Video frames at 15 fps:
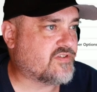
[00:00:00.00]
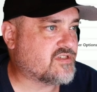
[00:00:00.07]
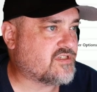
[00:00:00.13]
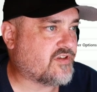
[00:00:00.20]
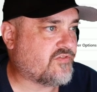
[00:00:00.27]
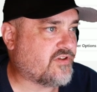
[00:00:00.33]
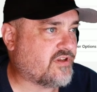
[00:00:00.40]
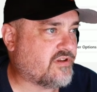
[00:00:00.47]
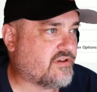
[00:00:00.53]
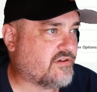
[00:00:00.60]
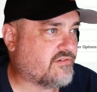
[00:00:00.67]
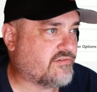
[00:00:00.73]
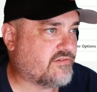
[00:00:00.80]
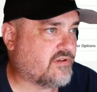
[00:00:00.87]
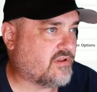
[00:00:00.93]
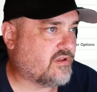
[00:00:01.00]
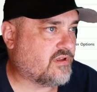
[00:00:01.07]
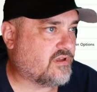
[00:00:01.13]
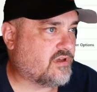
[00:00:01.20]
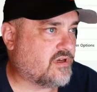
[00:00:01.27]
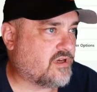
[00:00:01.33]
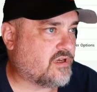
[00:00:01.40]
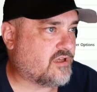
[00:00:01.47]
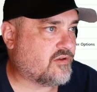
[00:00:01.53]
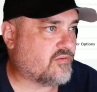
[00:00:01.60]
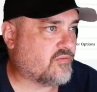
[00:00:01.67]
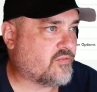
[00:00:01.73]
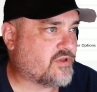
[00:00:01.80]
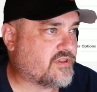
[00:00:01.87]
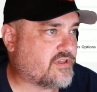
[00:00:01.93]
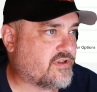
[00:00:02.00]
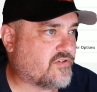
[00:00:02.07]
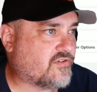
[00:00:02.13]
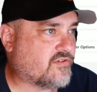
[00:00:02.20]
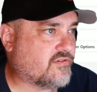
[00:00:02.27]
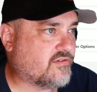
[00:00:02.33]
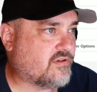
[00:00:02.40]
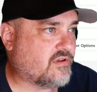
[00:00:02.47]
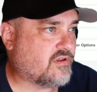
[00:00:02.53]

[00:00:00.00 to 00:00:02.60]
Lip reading: stuff you can do with this.